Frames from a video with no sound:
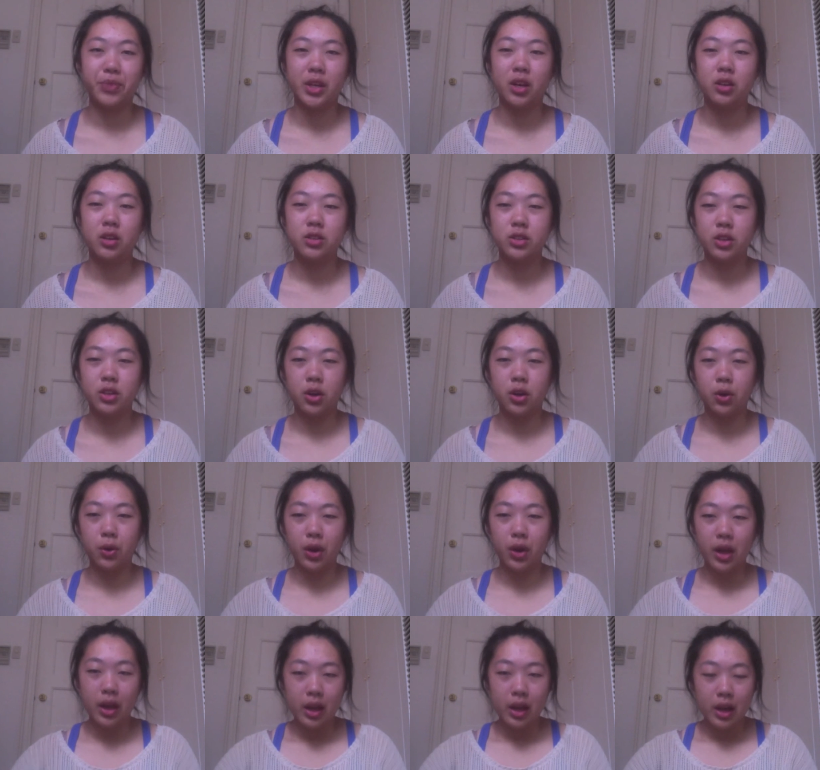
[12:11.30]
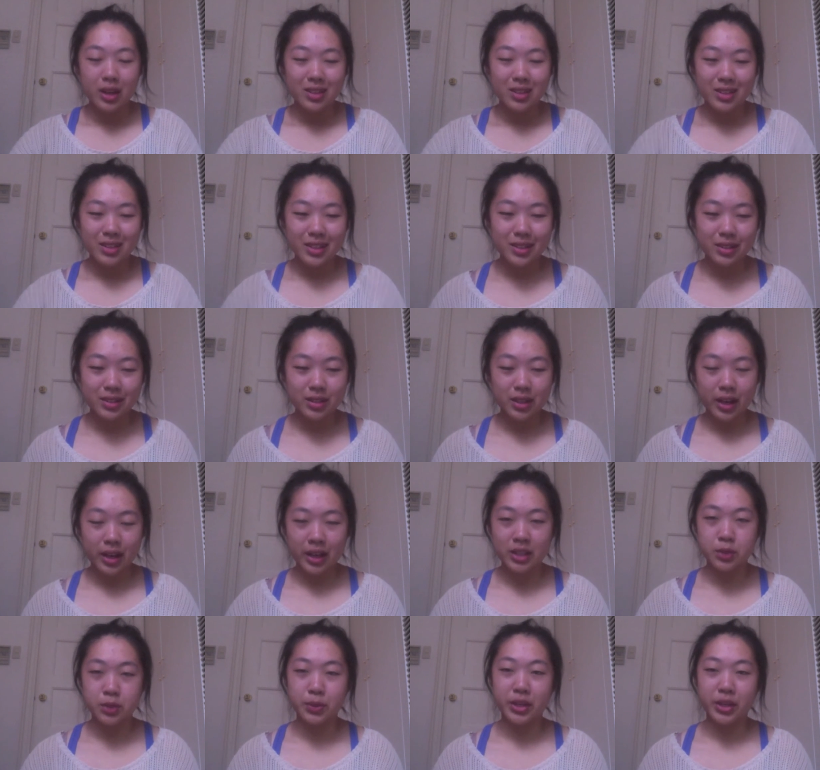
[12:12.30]
So this
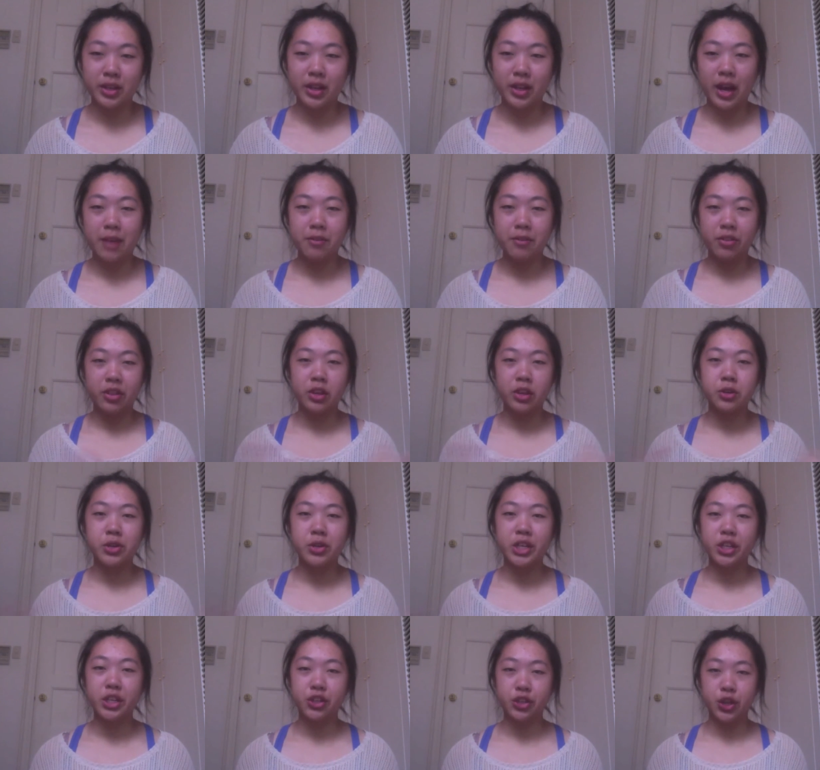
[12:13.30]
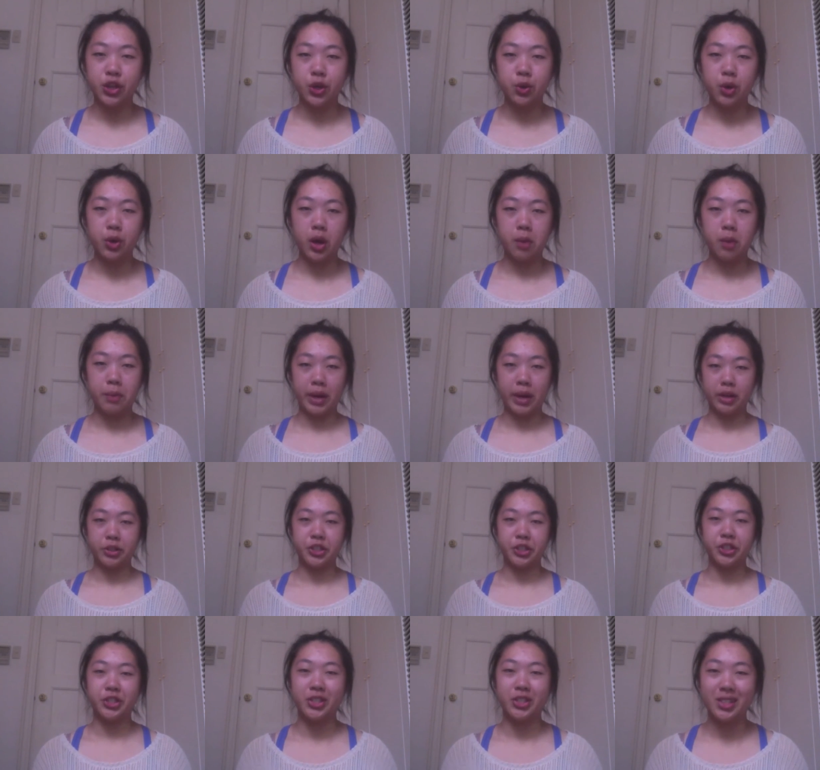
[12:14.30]
has been everything you need to know about
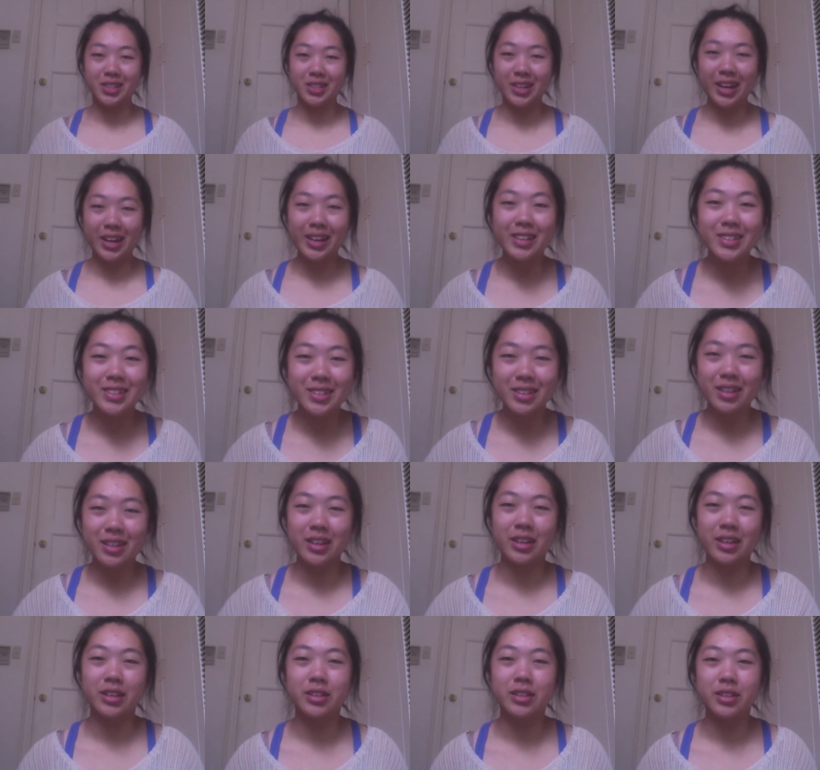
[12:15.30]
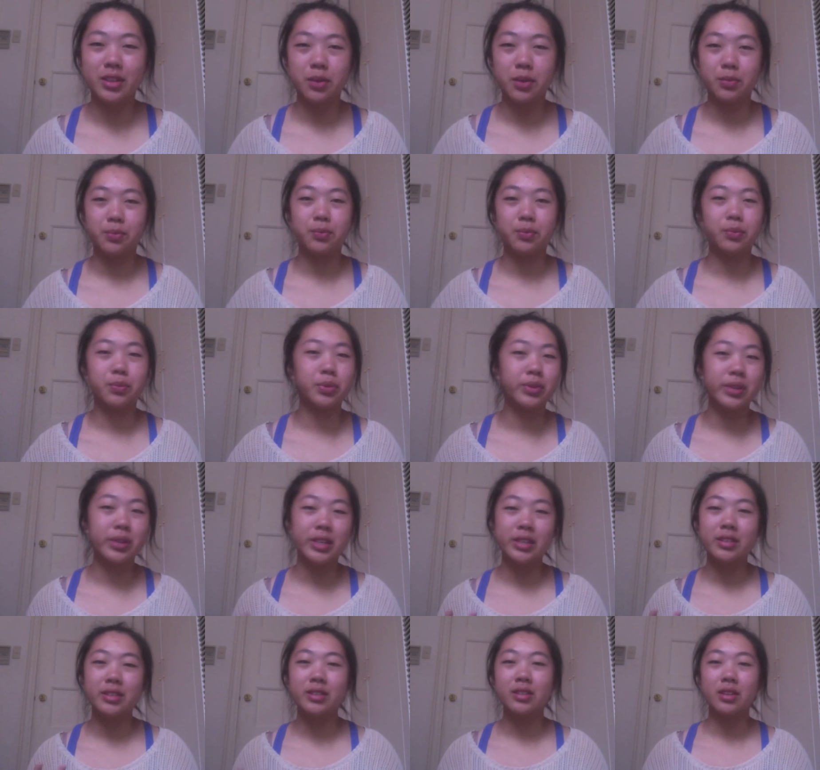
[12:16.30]
chinchilla diets, and
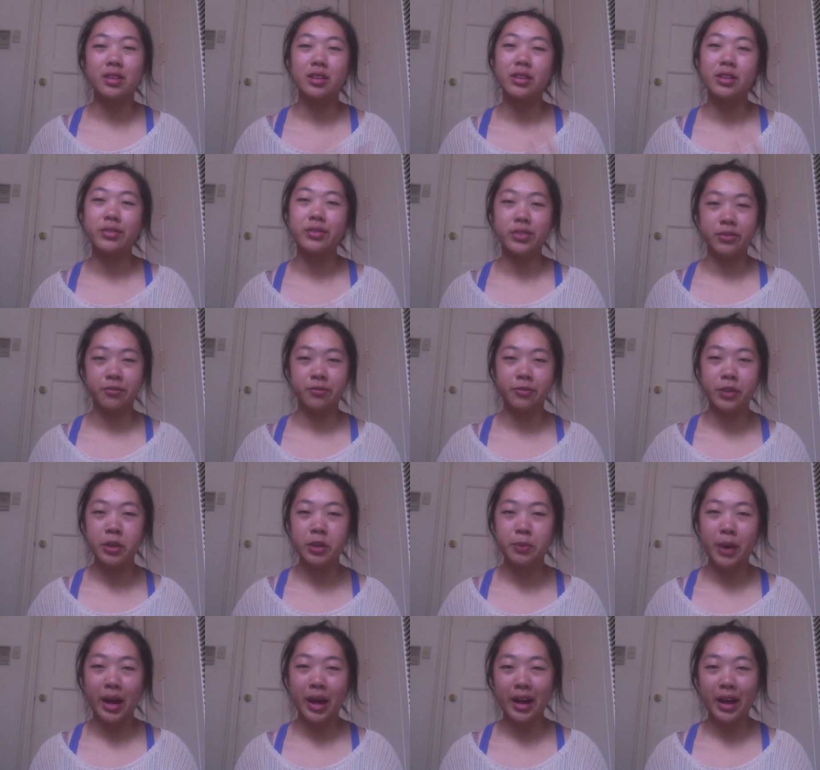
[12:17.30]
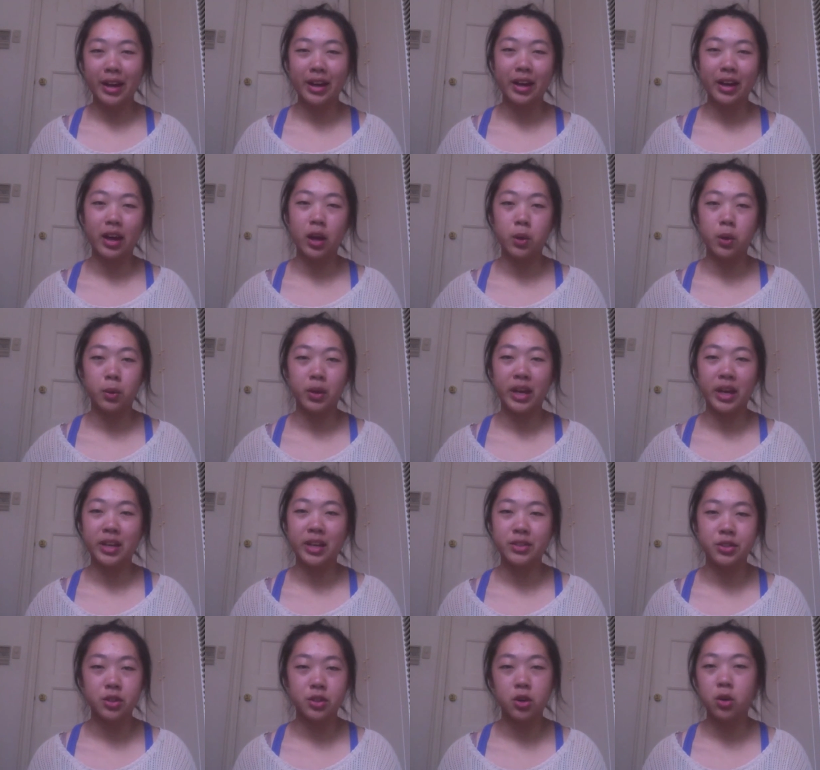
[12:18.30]
please leave some feedback. I will
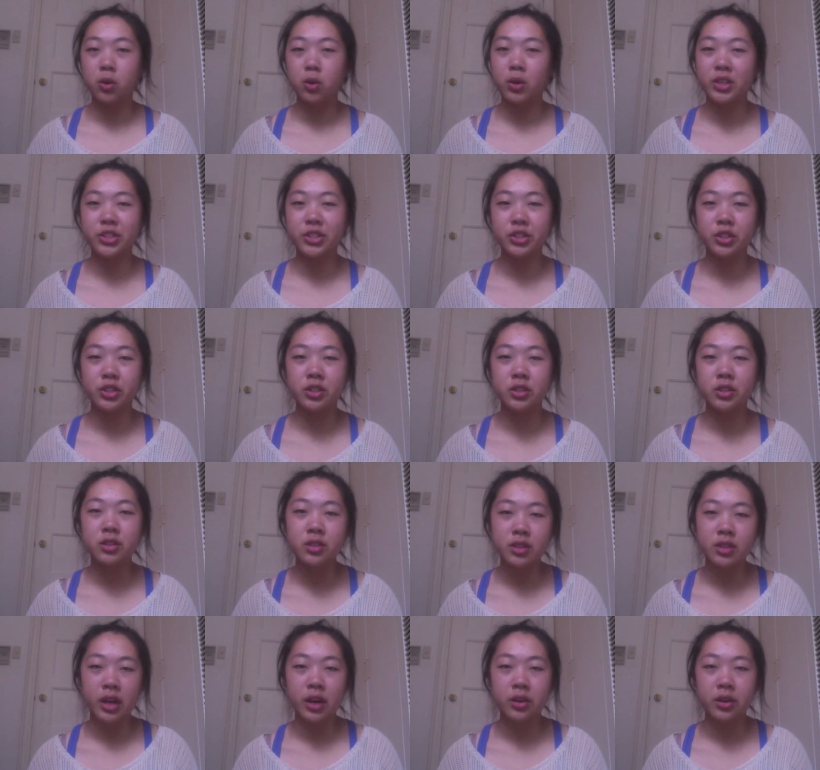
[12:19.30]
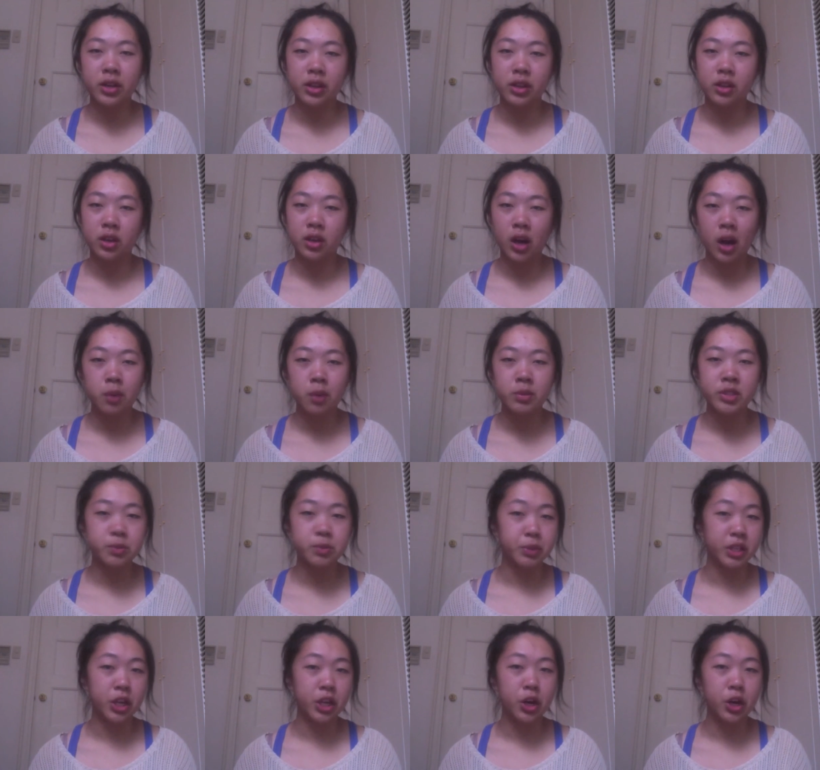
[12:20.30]
answer all questions down in the comments
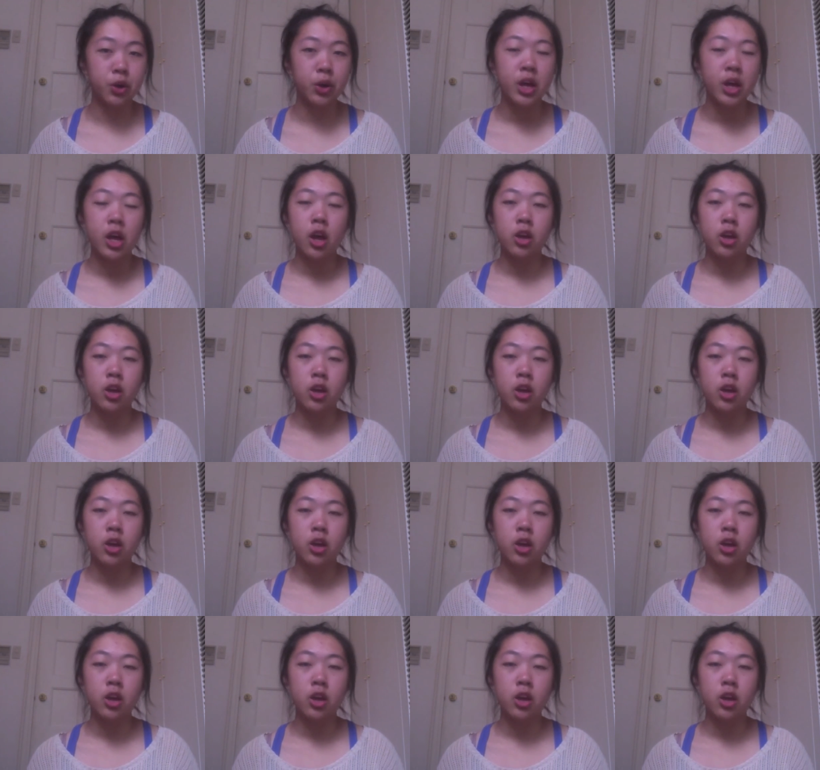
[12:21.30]
below.